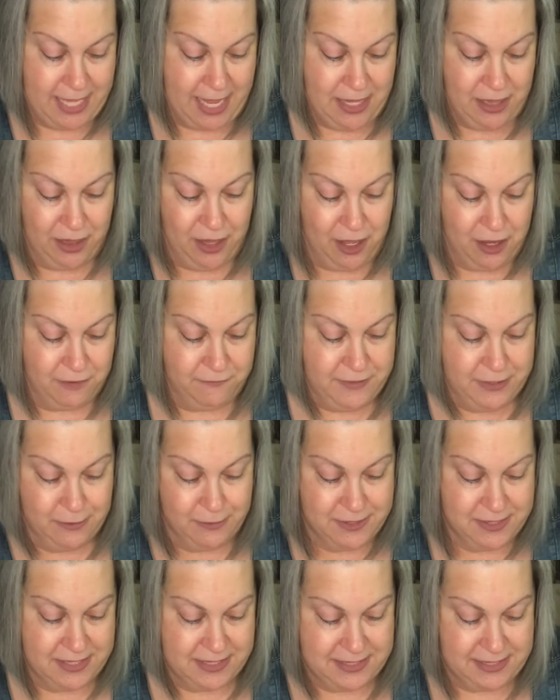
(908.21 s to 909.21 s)
I love
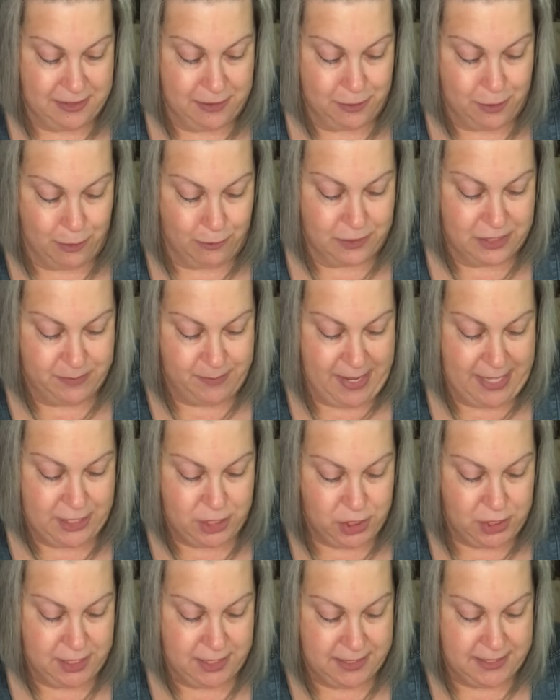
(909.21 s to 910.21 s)
using the silicone
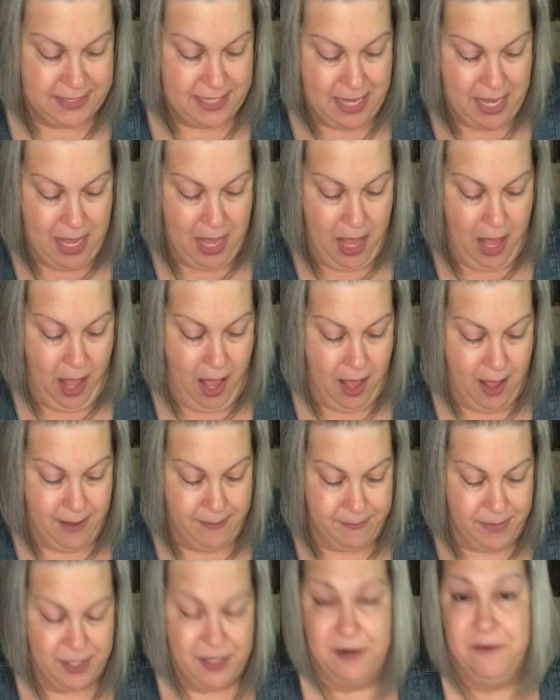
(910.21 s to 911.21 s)
spatulas,
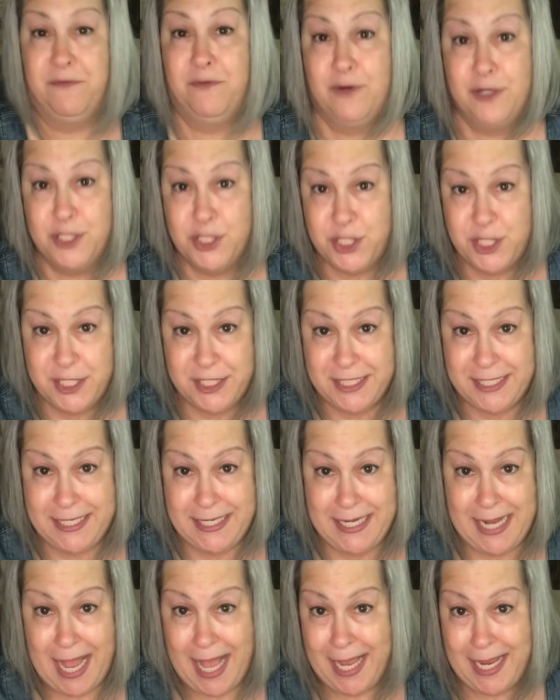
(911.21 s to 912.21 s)
but
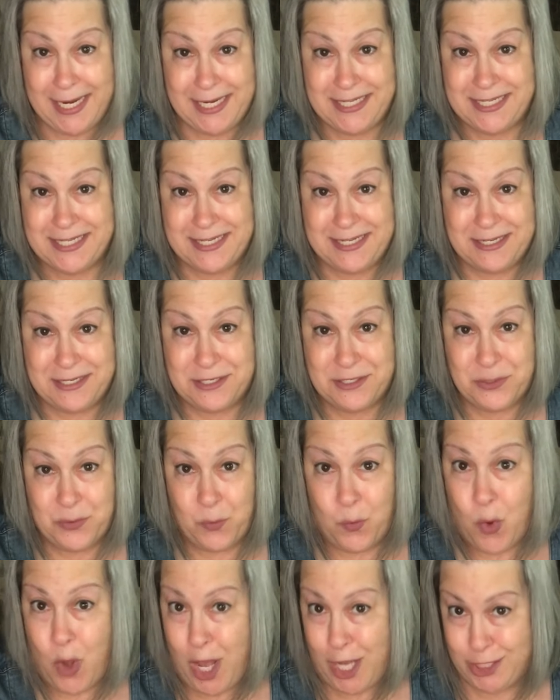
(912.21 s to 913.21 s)
unfortunately I didn't
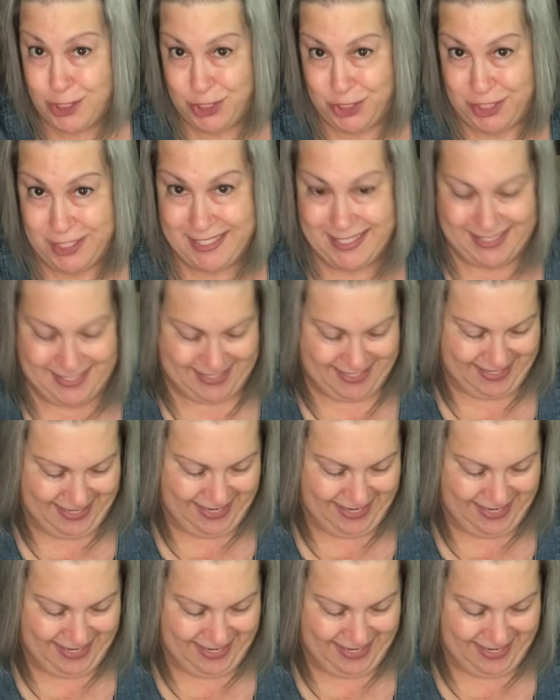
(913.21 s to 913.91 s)
wash it.